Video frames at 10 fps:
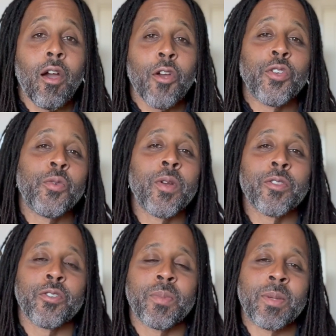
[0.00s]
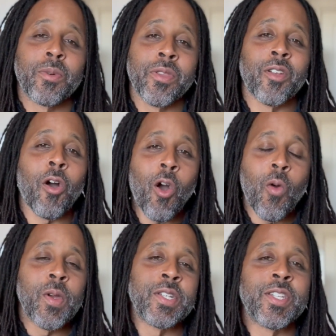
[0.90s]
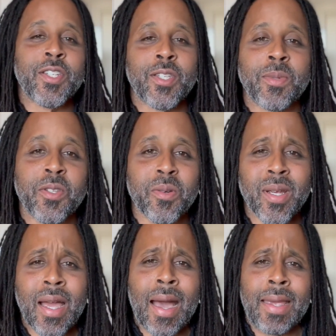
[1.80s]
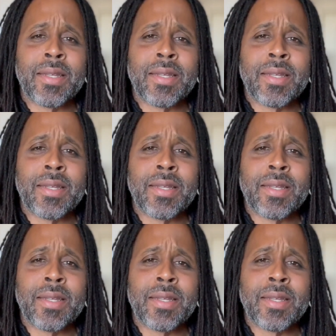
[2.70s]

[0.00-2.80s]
Are you one of those people that always needs to be doing high